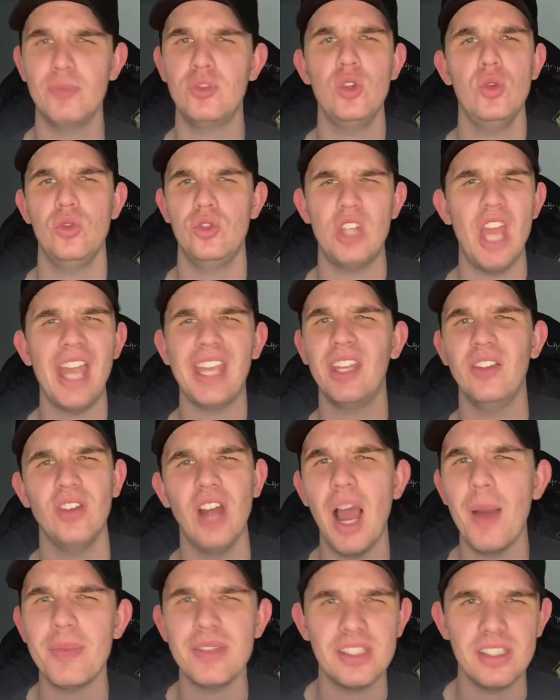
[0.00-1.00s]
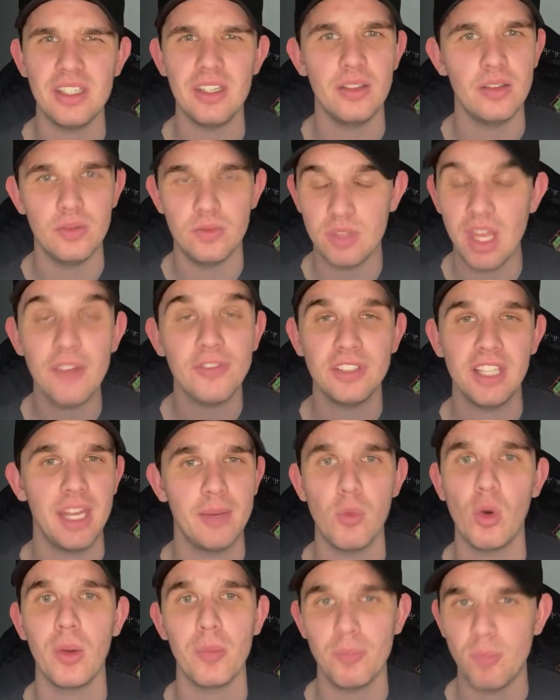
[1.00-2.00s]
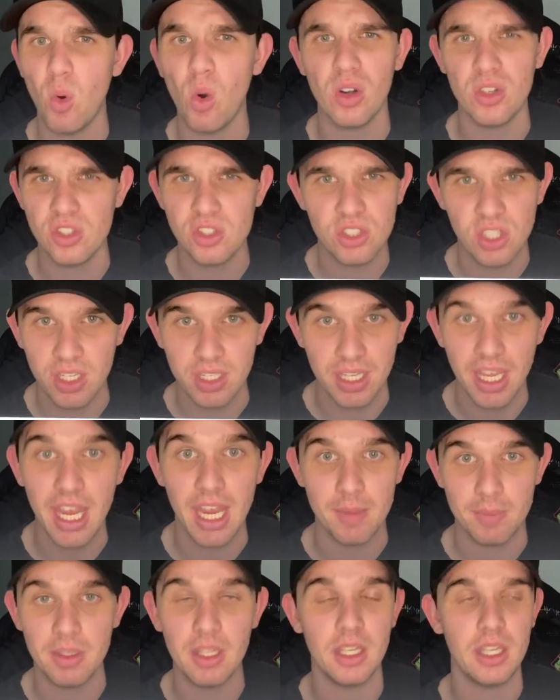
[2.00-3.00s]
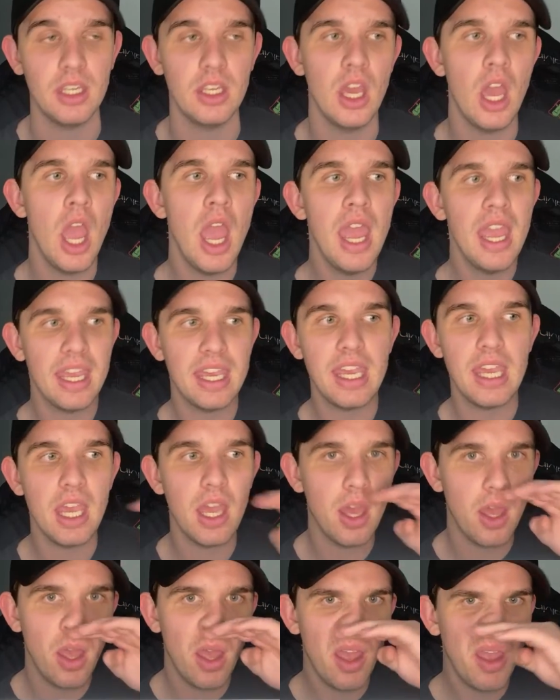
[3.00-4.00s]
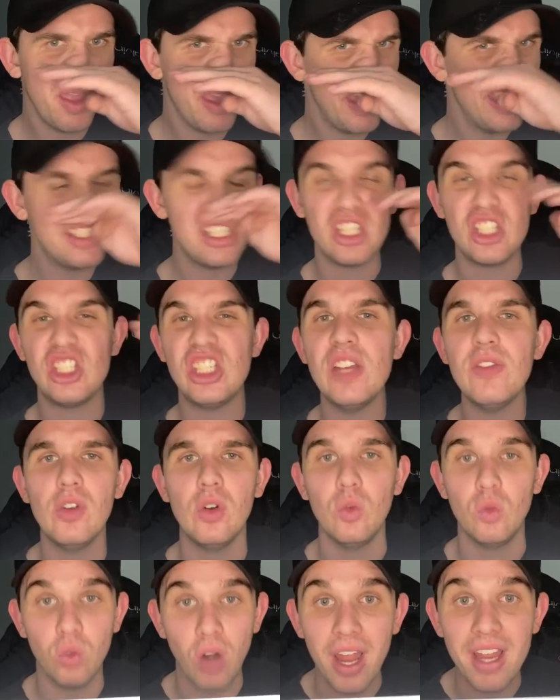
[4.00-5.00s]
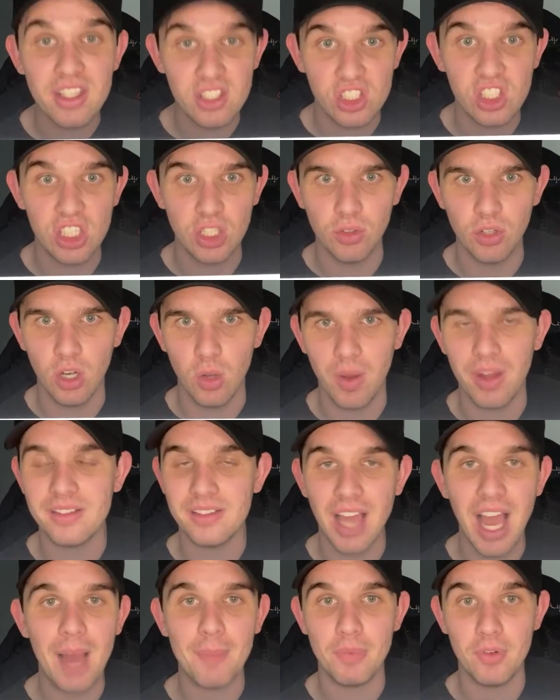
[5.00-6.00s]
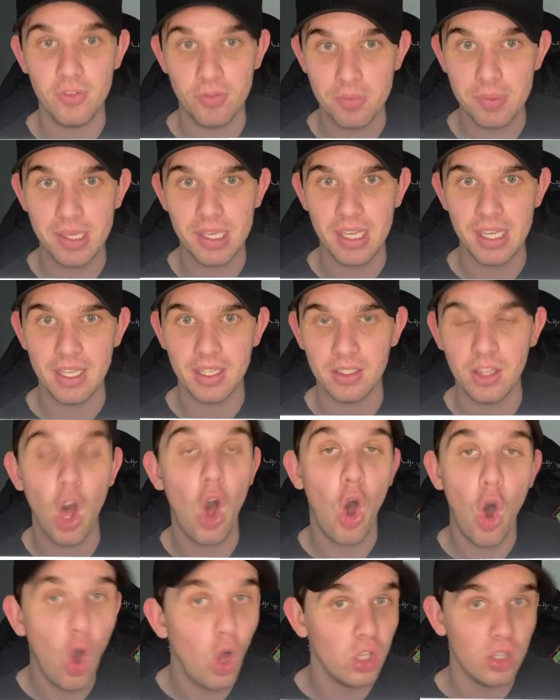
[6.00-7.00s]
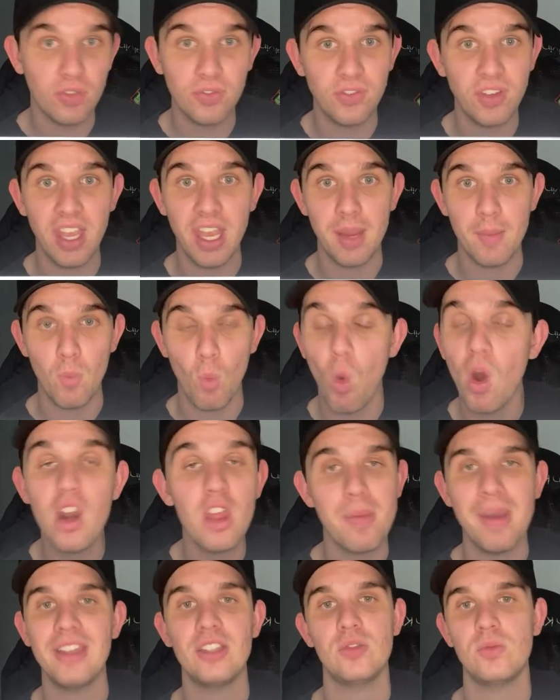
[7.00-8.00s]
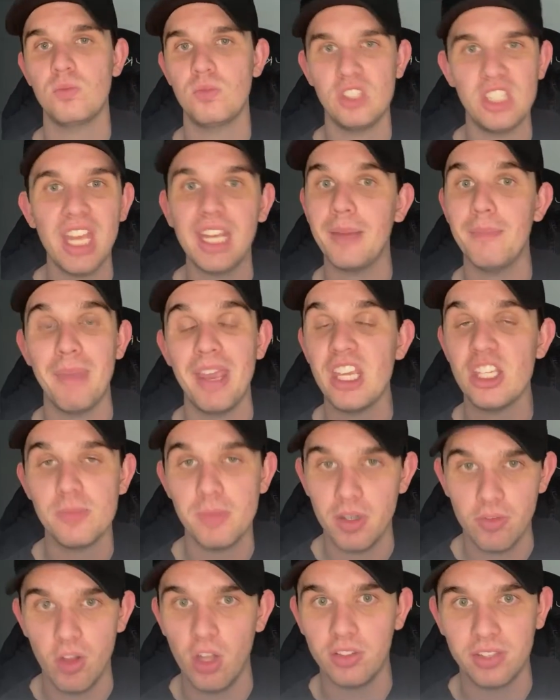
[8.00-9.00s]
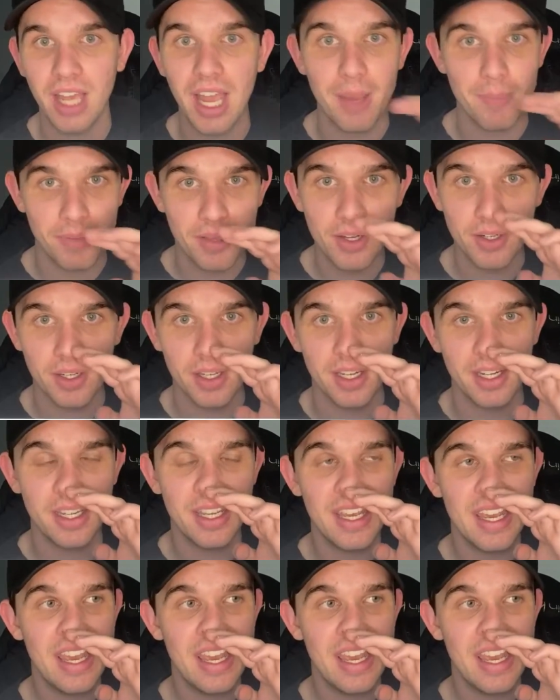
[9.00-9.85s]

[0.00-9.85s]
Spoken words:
Dude, Jackie Robinson definitely had more importance to the game. He is a civil rights hero on top of being a Hall of Fame, one of the best second basemen of all time, period.